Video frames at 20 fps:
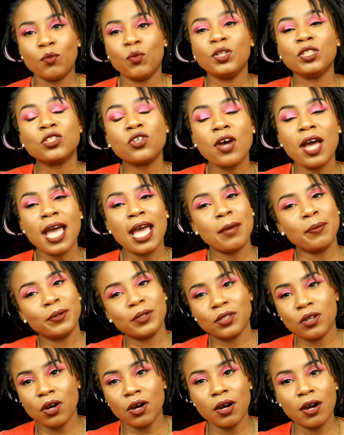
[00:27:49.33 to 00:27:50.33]
what's gonna
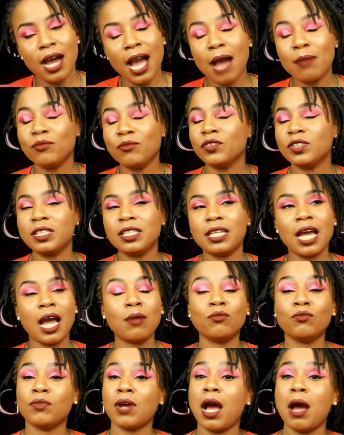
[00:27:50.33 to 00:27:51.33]
happen y'all i'm really
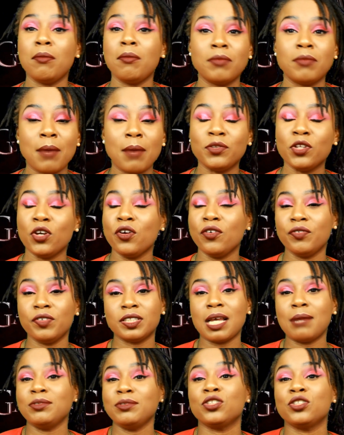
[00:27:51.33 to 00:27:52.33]
I'm, I'm i'm
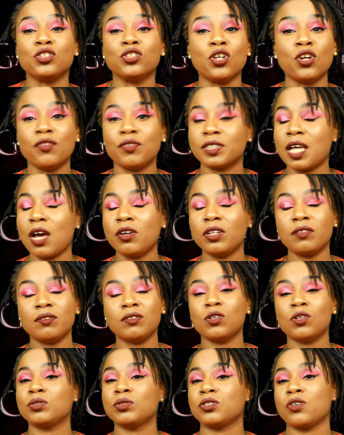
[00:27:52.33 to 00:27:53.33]
nervous i'm just nervous i don't
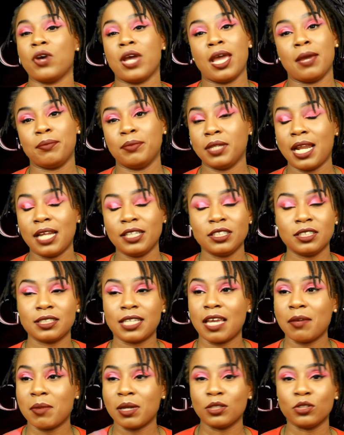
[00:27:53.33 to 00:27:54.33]
even know what's gonna happen i
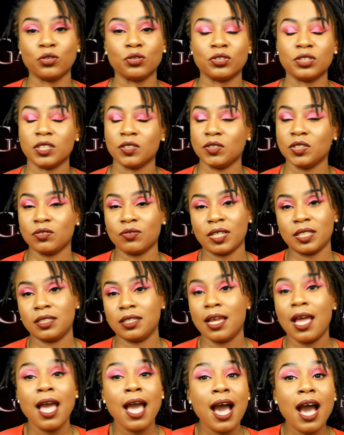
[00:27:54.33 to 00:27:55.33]
just gave my little theories right
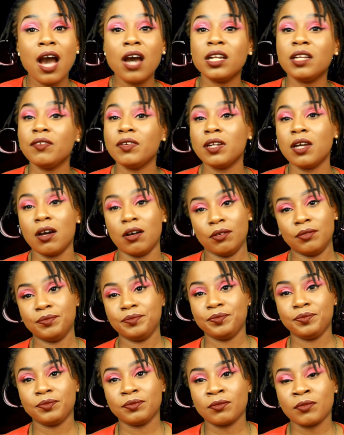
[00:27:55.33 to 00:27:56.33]
there i don't even know
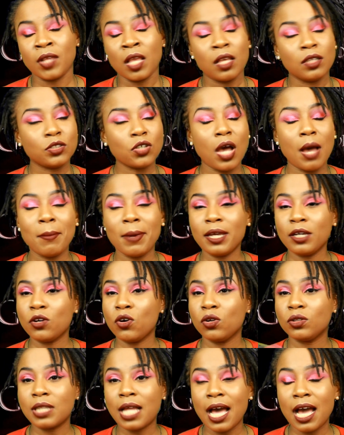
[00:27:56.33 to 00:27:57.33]
so i might
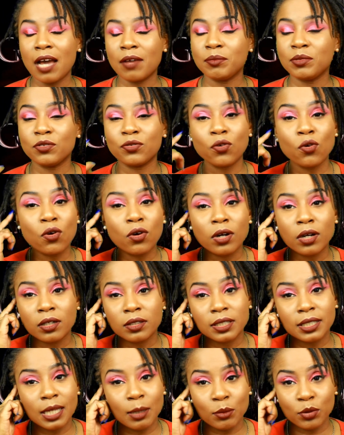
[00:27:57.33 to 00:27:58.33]
go live
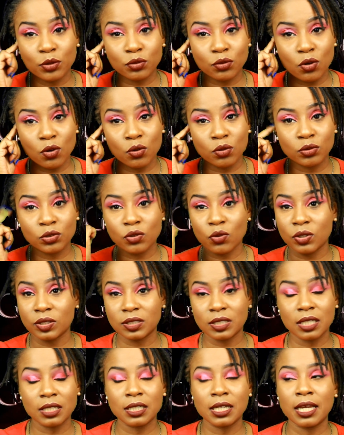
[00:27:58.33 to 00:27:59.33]
before the game of thrones on
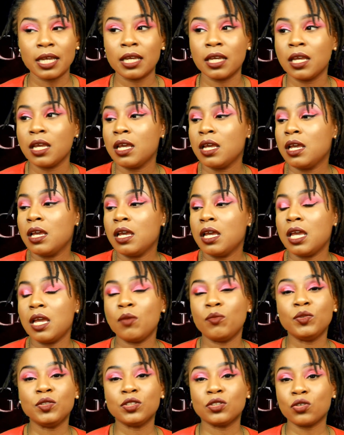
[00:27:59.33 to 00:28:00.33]
sunday
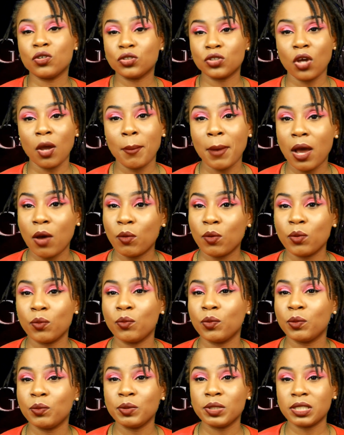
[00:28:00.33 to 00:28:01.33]
and we're just gonna talk about
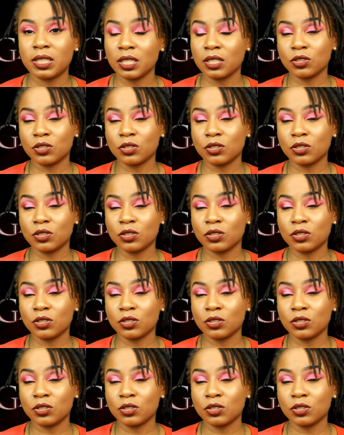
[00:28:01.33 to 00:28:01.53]
what, what we